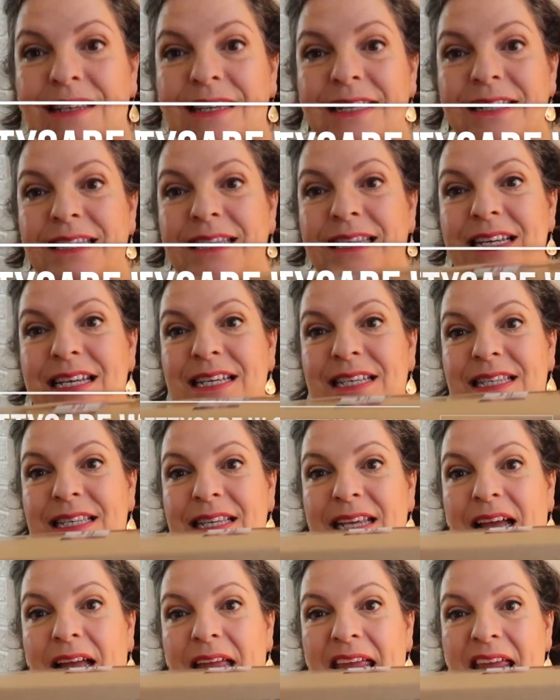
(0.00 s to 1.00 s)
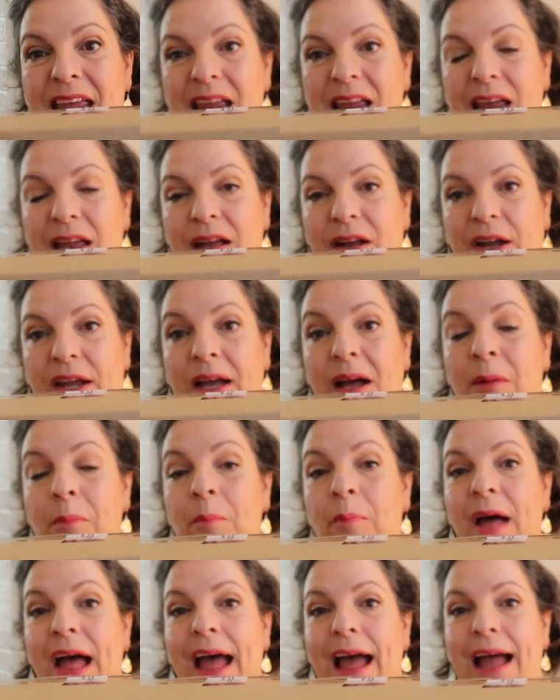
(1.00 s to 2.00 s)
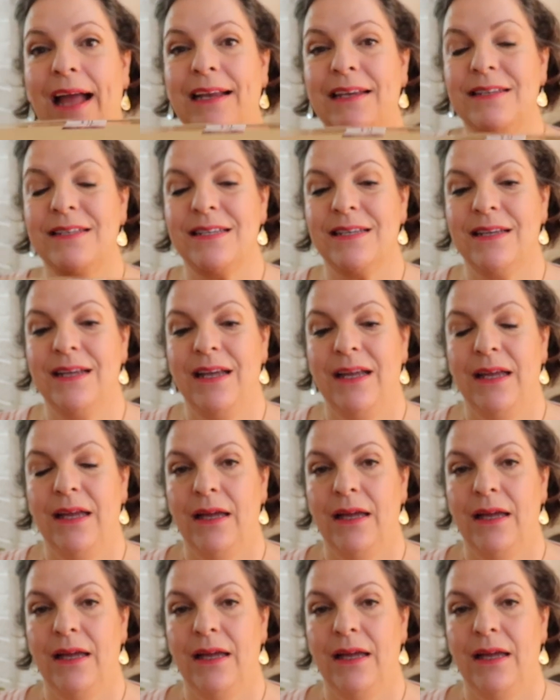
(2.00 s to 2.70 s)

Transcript: This is a compact